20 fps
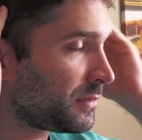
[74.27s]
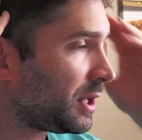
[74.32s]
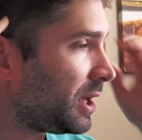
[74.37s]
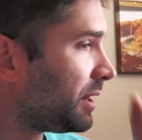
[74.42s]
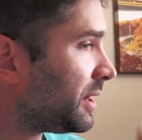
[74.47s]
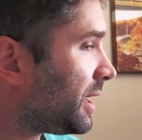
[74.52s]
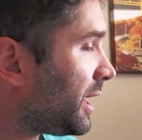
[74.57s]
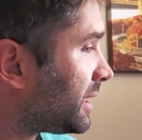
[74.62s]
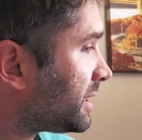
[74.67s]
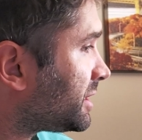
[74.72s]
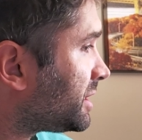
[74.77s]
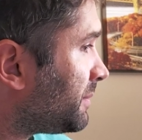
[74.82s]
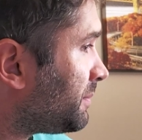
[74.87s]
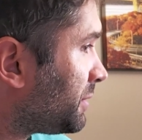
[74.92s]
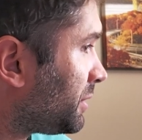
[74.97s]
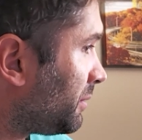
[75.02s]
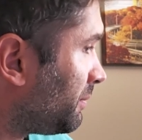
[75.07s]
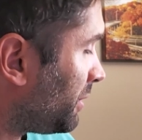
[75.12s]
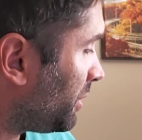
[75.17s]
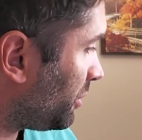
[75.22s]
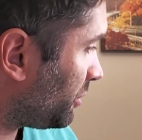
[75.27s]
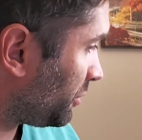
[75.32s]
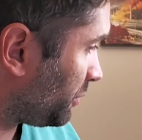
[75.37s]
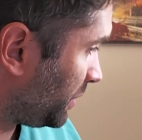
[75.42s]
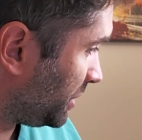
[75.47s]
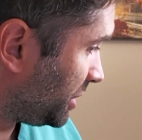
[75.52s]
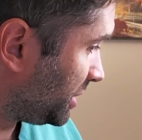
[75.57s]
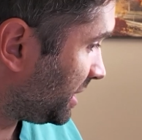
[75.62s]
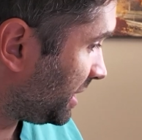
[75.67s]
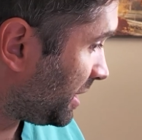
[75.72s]
and the occipital bone,
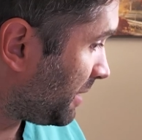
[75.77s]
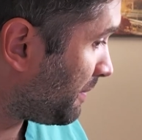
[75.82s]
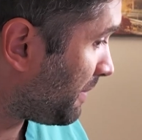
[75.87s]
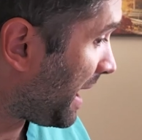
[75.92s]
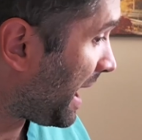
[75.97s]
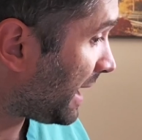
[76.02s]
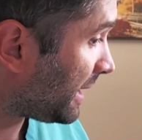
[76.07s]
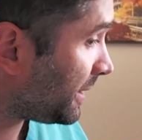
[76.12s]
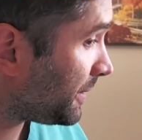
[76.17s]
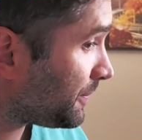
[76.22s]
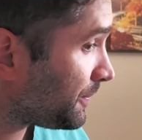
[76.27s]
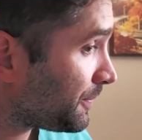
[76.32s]
which is in the back.